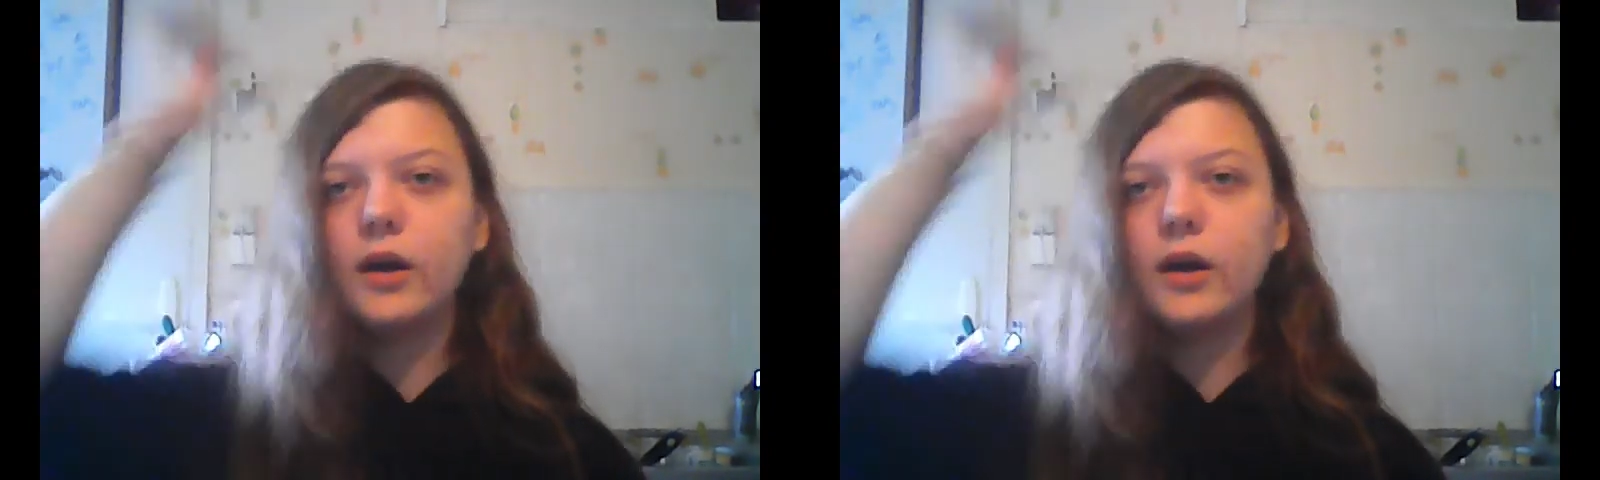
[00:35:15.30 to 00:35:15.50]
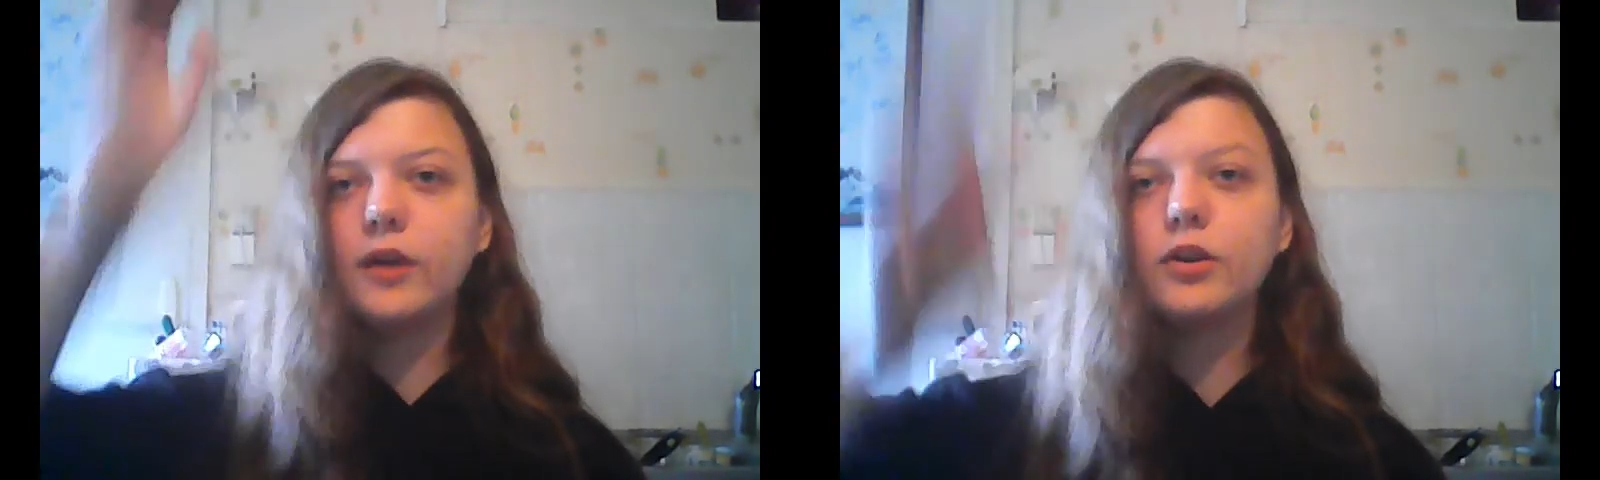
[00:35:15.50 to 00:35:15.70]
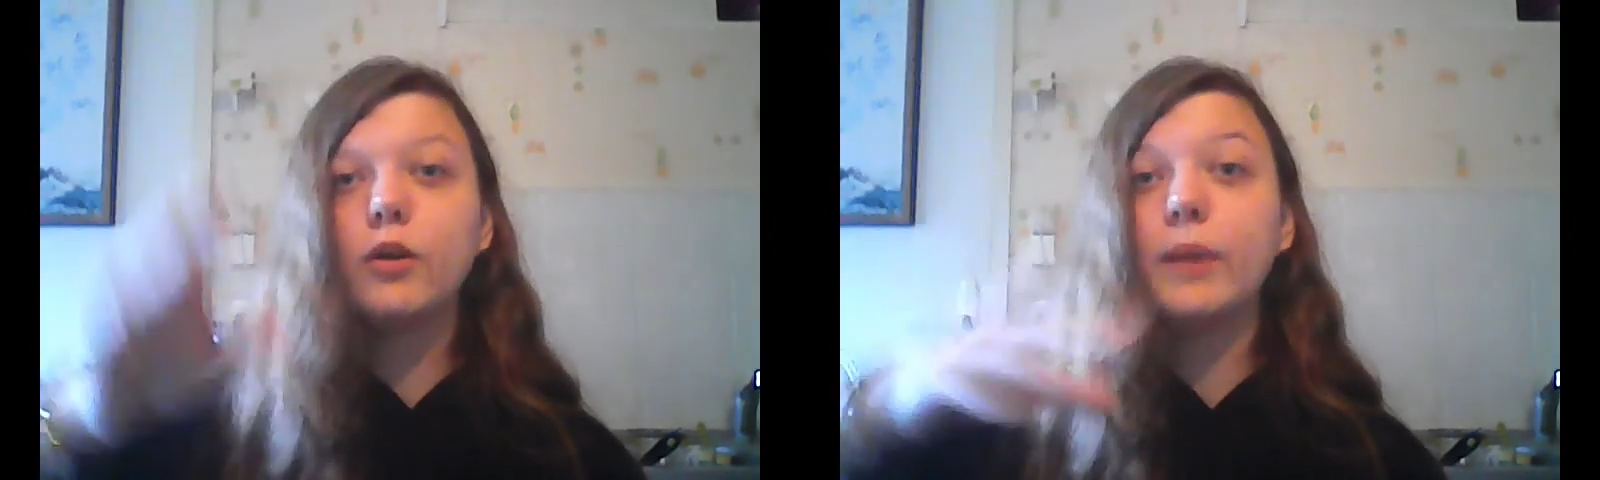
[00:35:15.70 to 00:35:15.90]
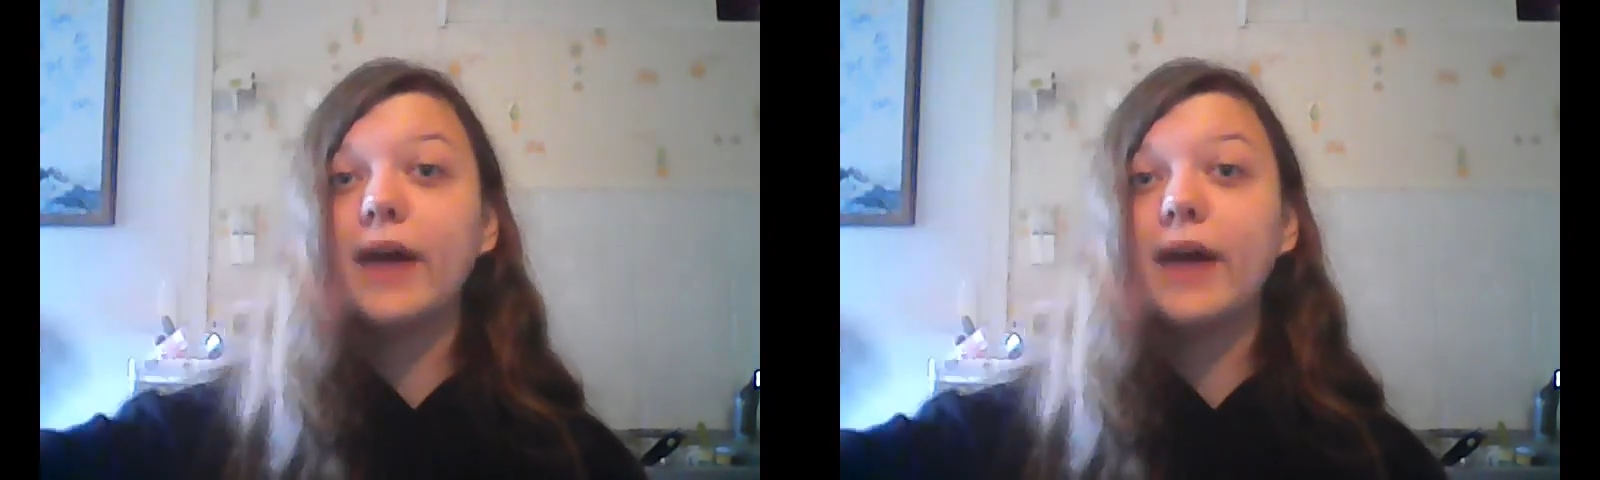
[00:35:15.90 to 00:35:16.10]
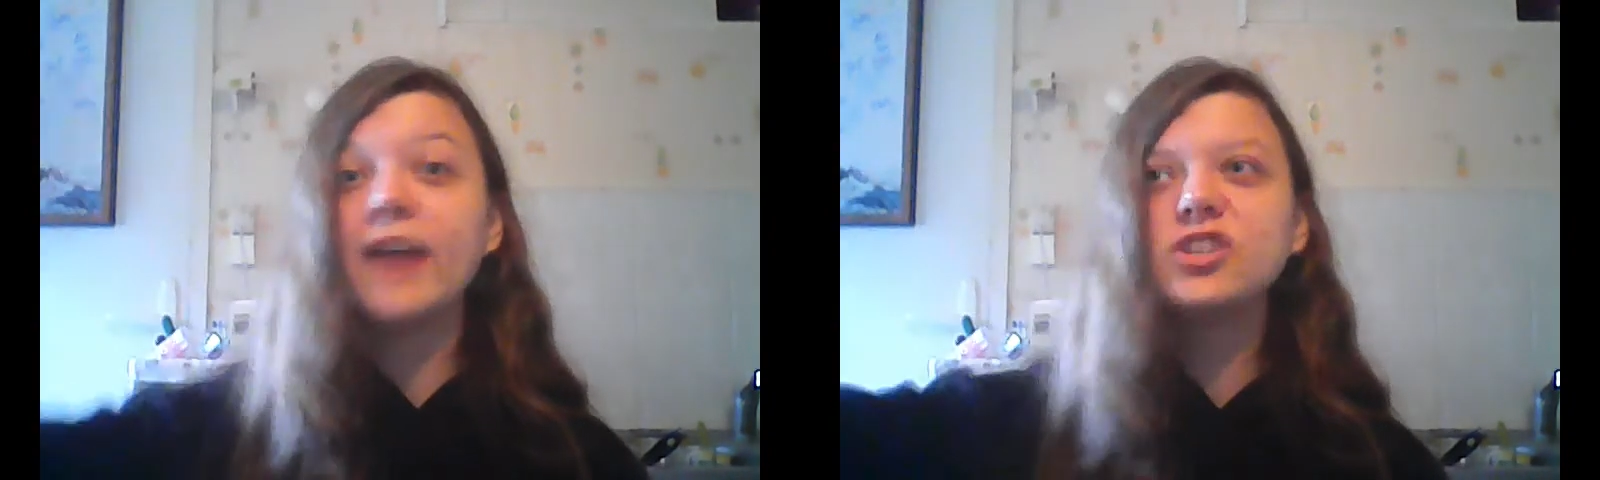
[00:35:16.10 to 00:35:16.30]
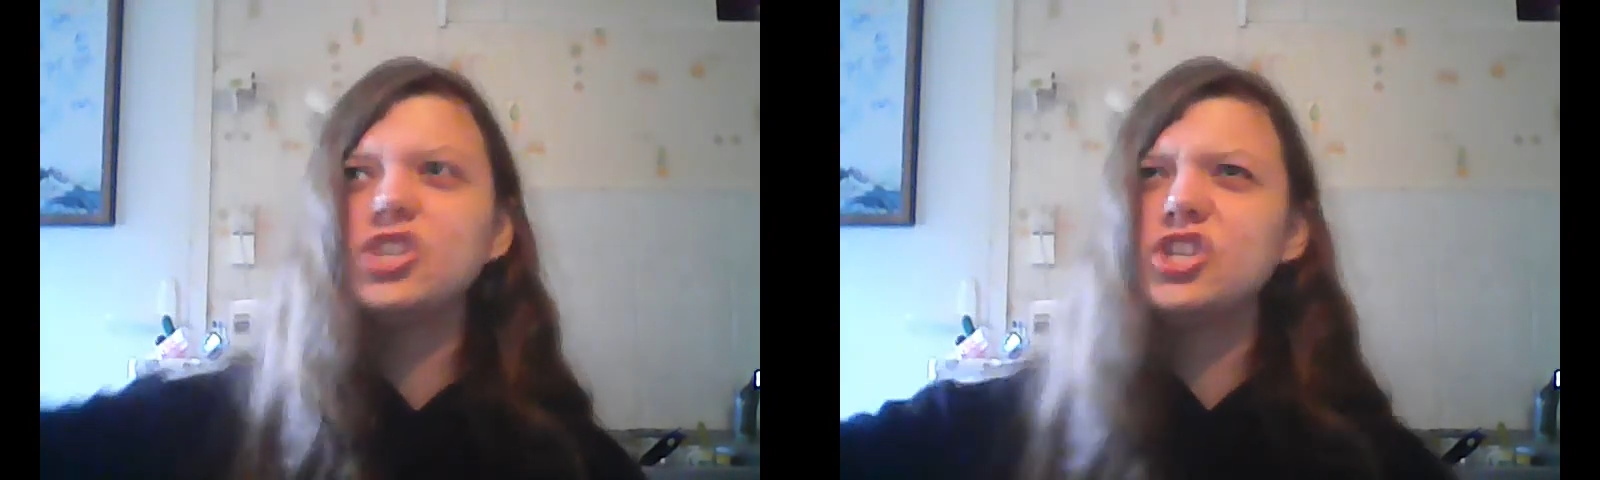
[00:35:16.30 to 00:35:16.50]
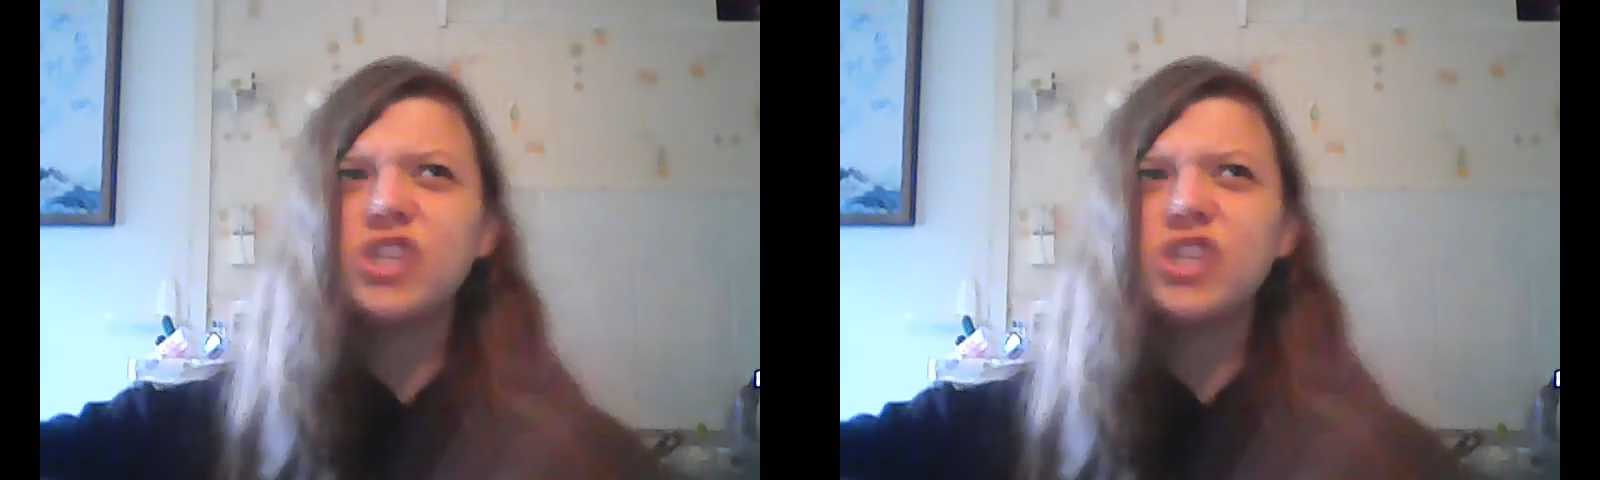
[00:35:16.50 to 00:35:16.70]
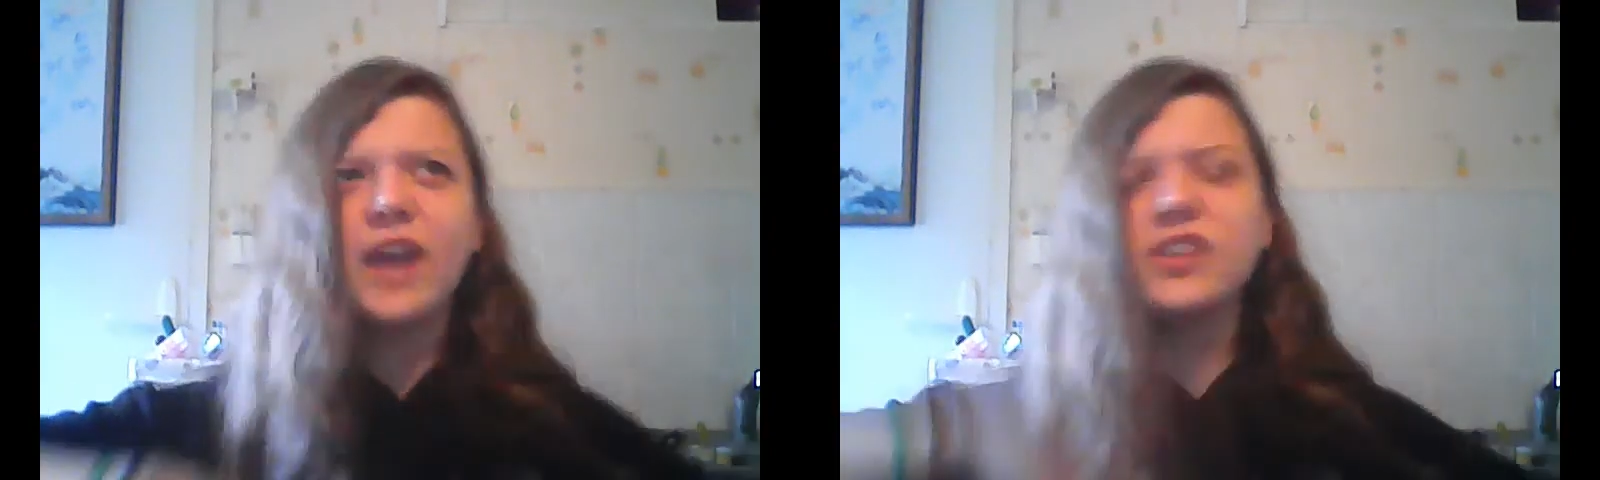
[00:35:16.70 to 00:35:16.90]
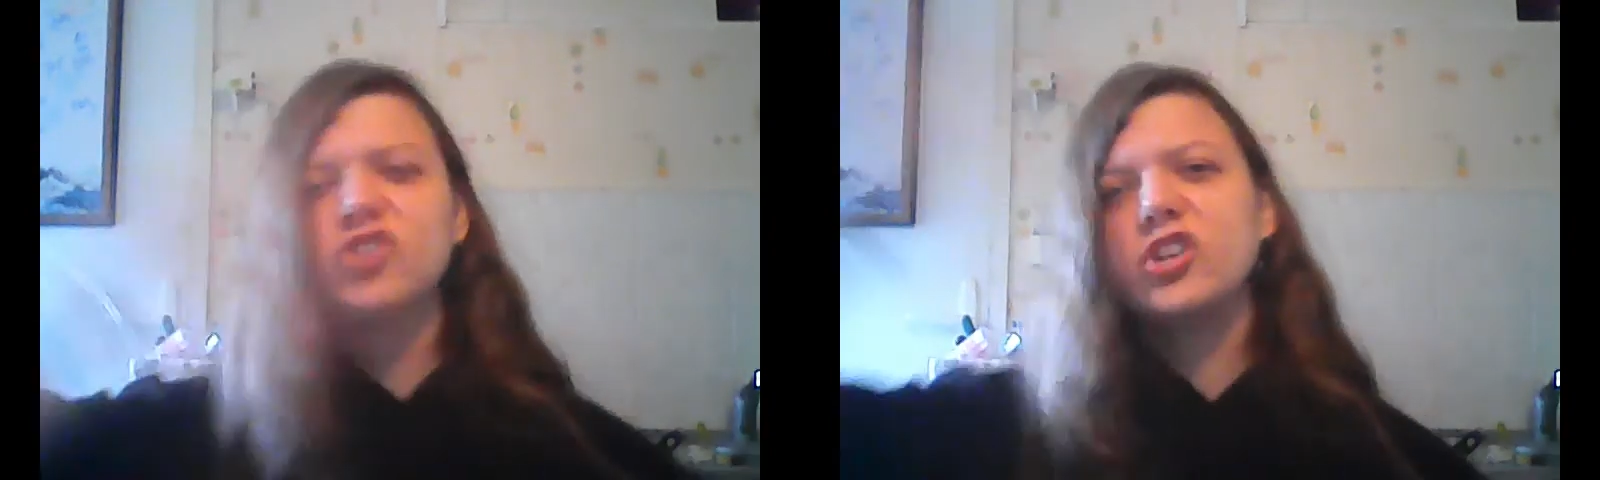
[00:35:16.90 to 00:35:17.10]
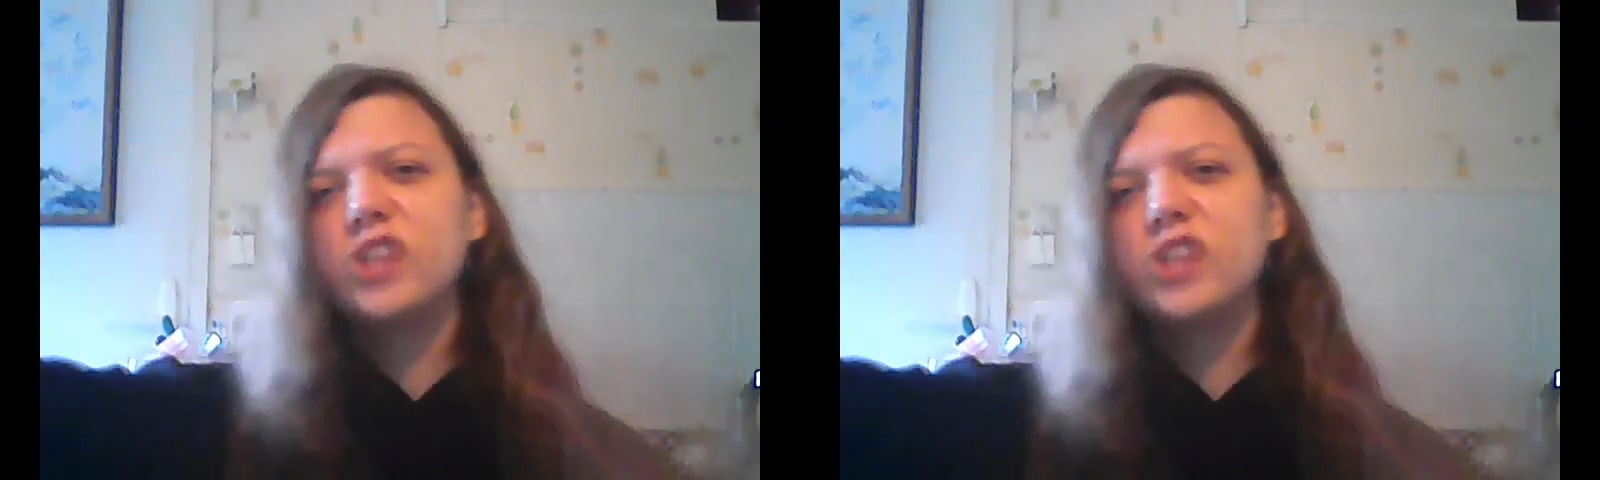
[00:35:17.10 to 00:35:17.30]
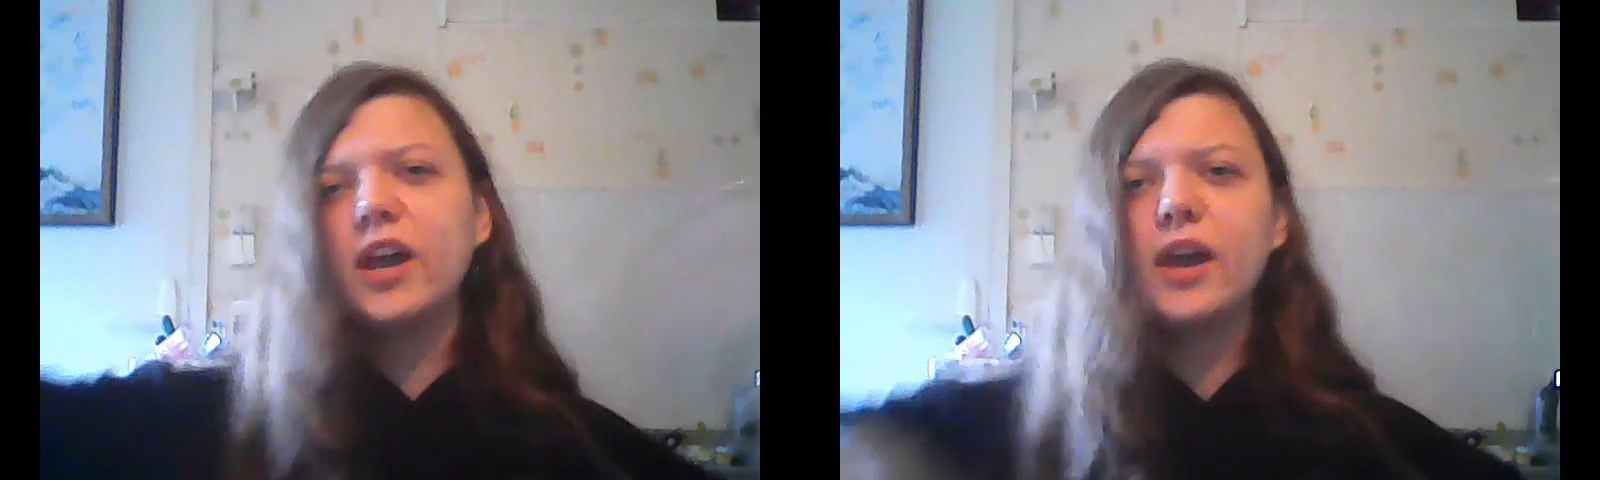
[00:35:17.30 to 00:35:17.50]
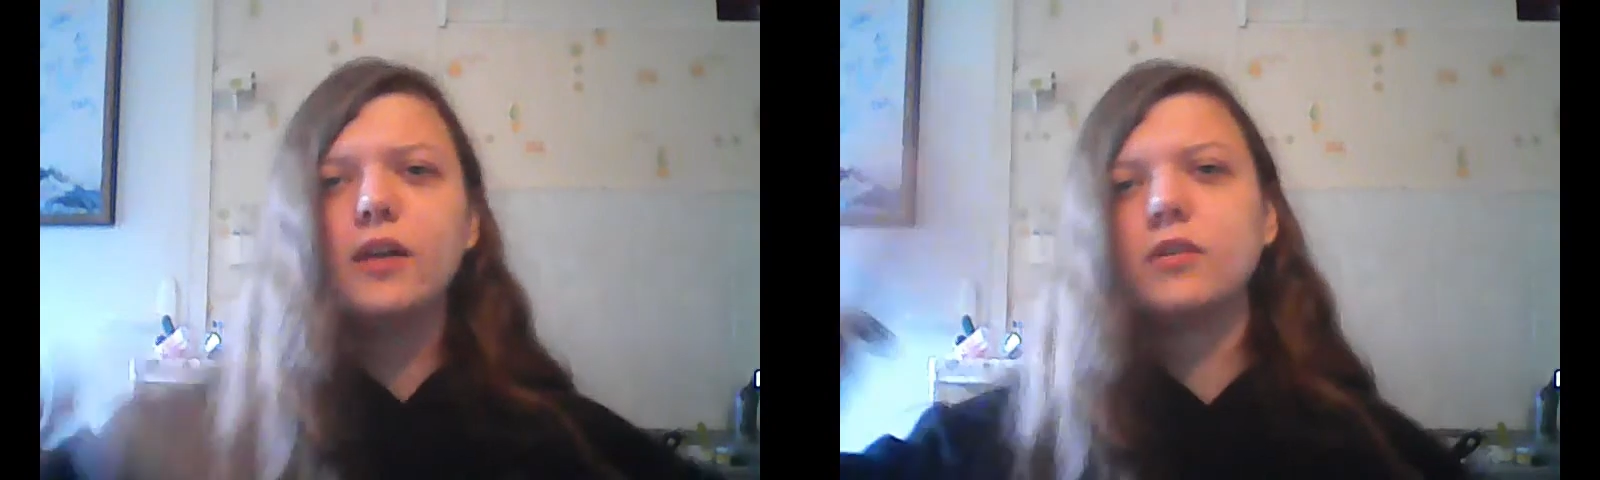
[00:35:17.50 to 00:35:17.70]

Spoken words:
you know, about Angie, Chase, JJ,